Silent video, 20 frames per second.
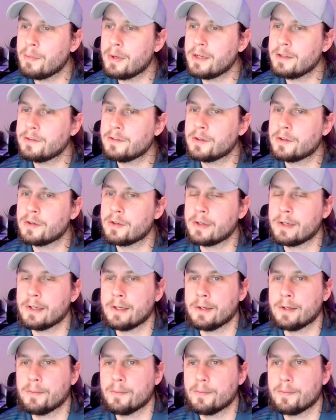
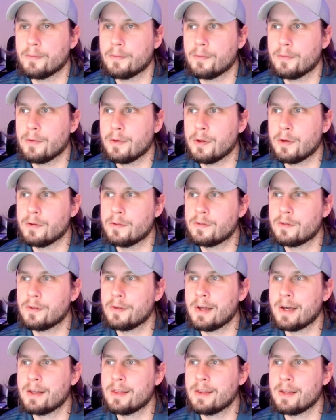basically, you
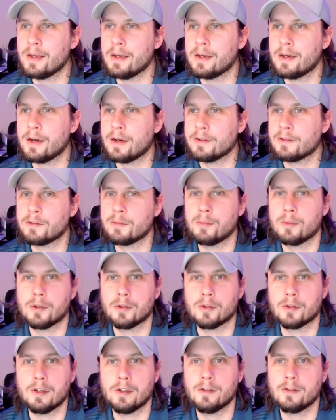select the customer
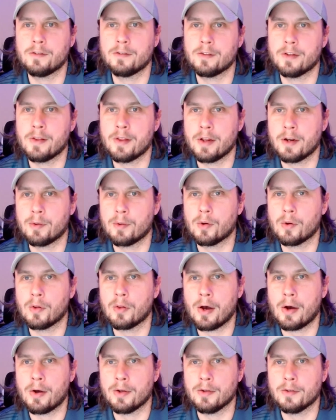list, and then it will
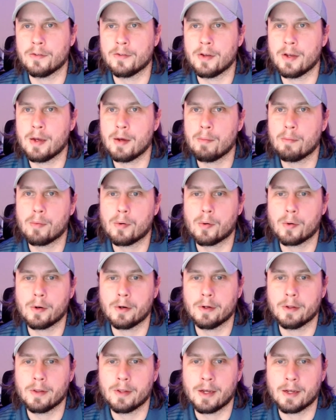allow you to
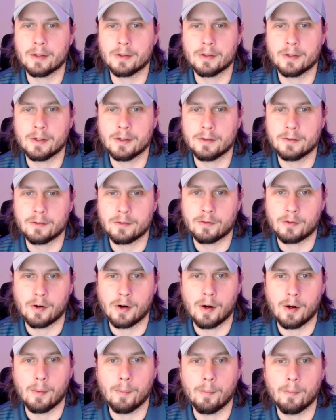import that list
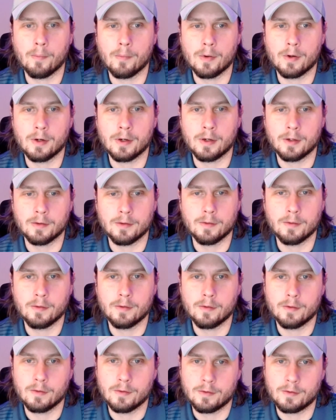from a
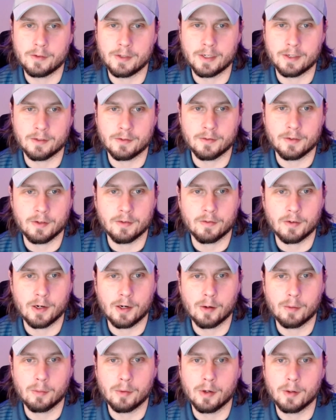CSV
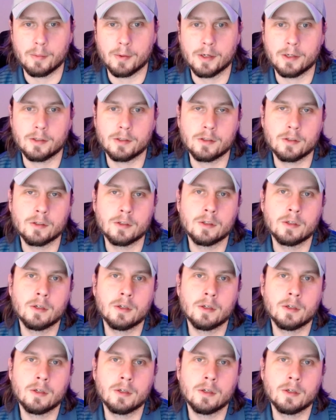file, pretty much.